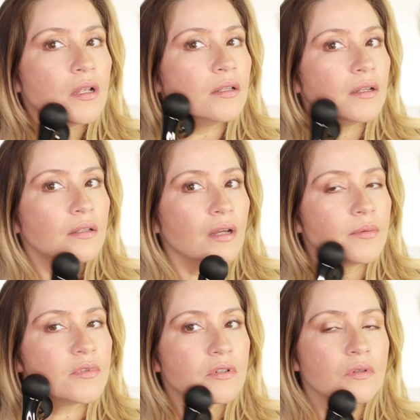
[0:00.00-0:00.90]
10
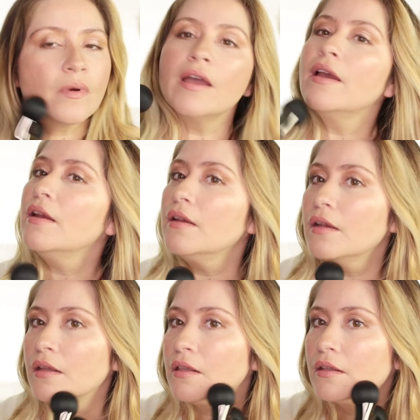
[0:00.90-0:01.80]
times this way,
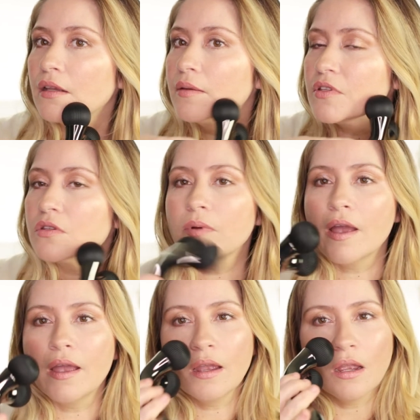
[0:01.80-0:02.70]
10 times this
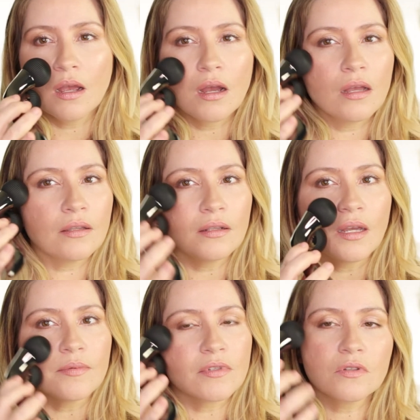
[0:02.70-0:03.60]
way, 10
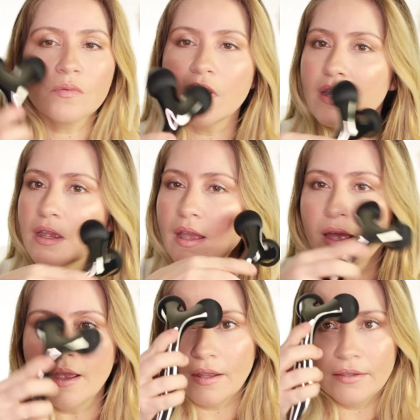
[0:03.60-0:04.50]
times this way.
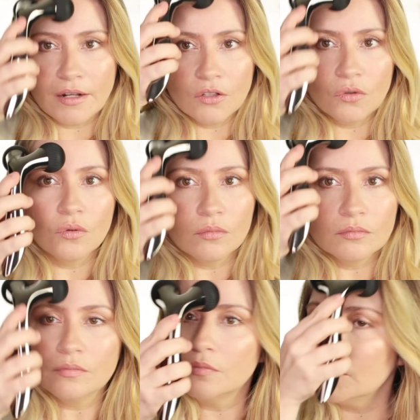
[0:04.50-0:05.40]
And then I do
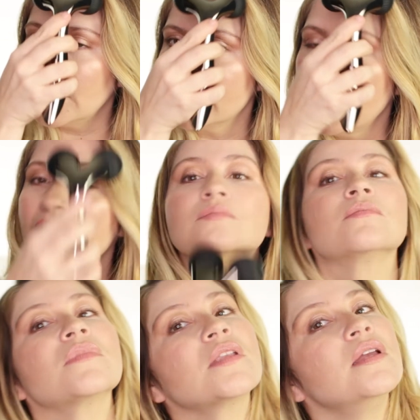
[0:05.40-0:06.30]
like that.
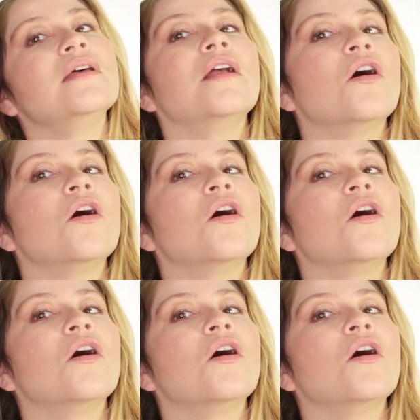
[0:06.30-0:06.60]
And then